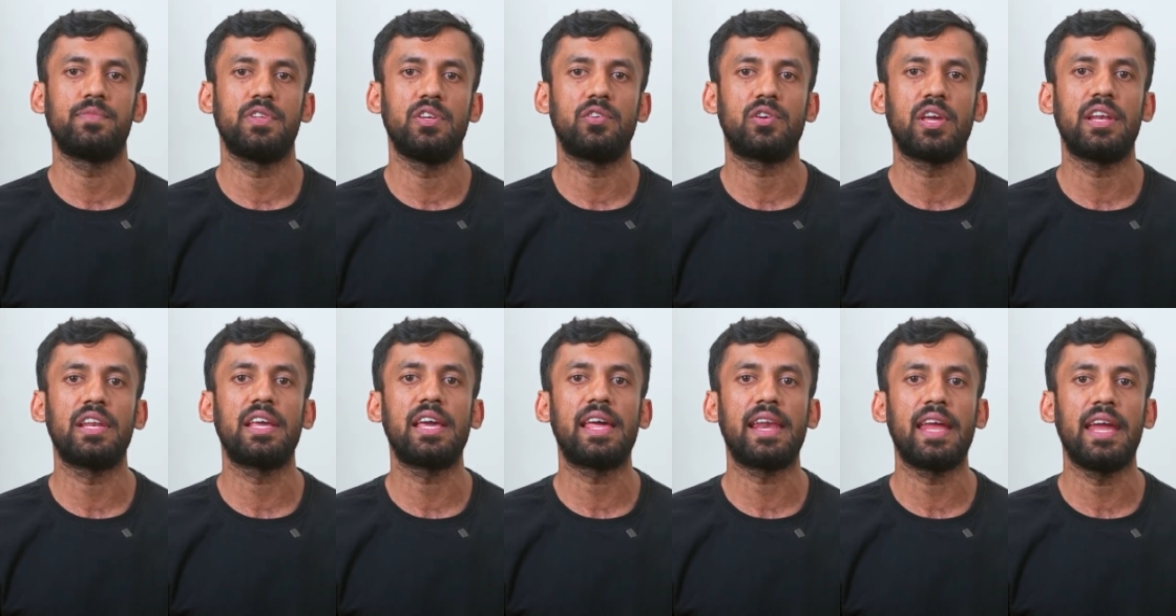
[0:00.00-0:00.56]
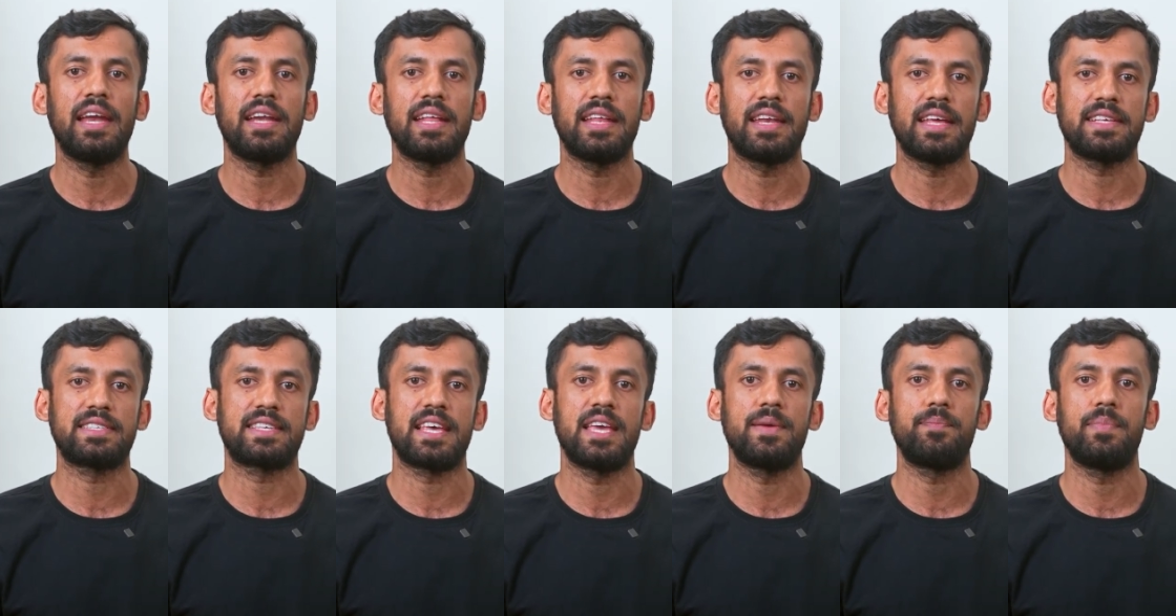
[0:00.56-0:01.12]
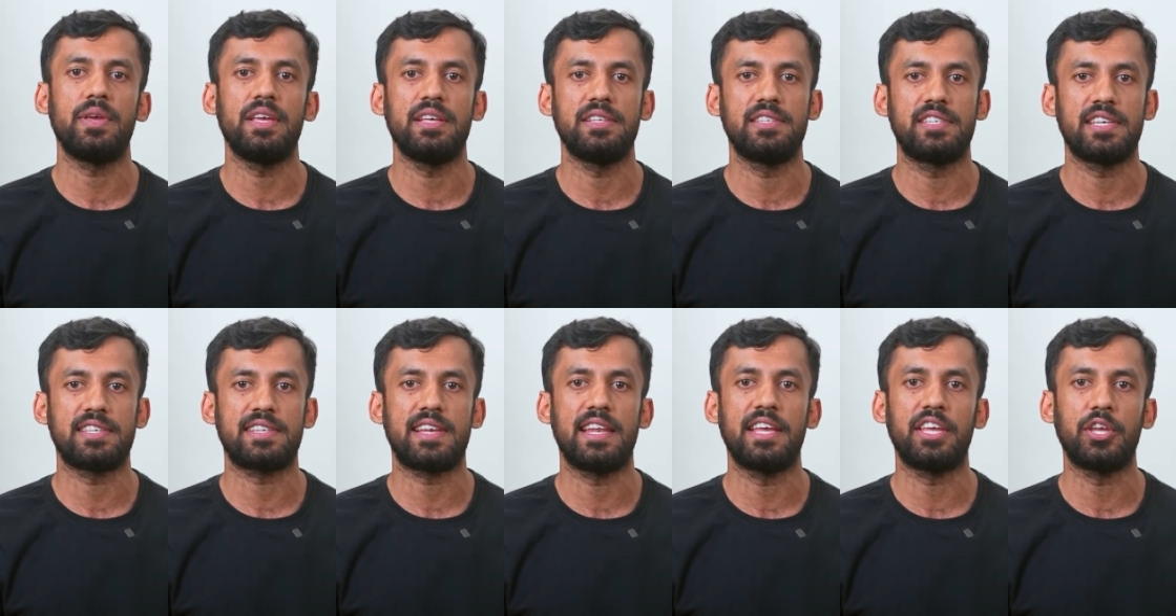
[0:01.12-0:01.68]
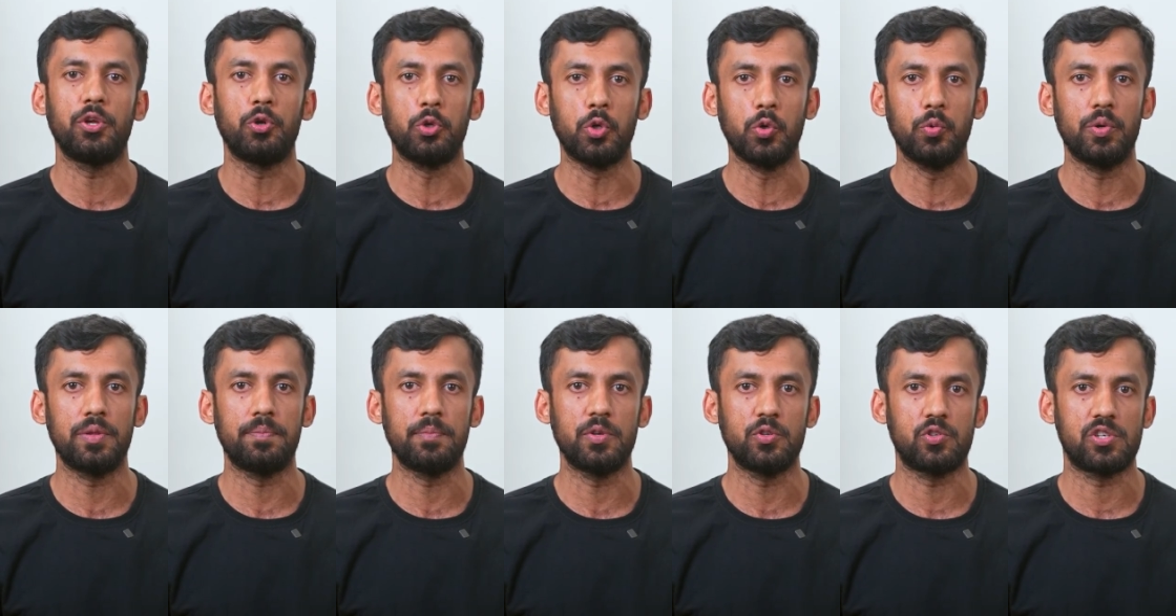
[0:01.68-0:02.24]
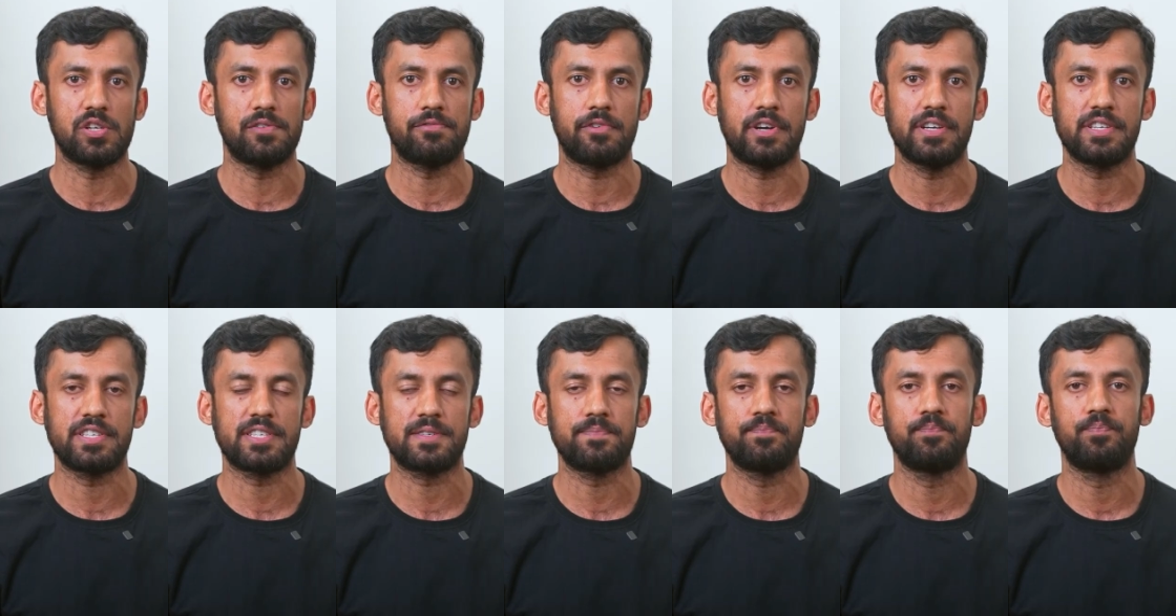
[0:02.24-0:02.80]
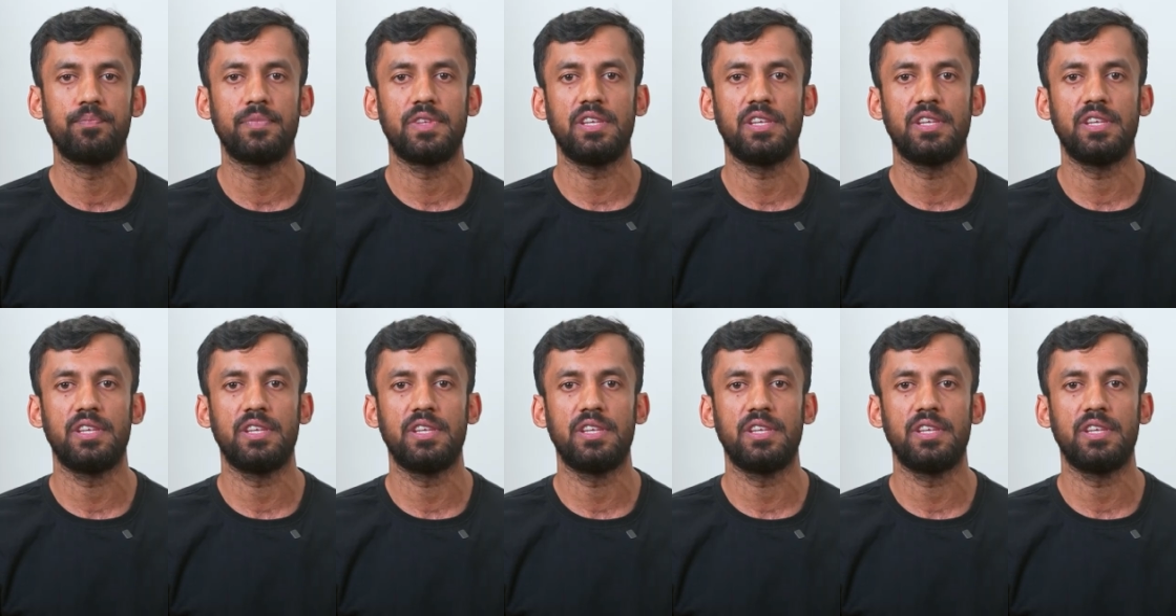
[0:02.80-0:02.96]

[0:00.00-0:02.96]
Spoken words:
you can create an SIP just like you do with mutual funds.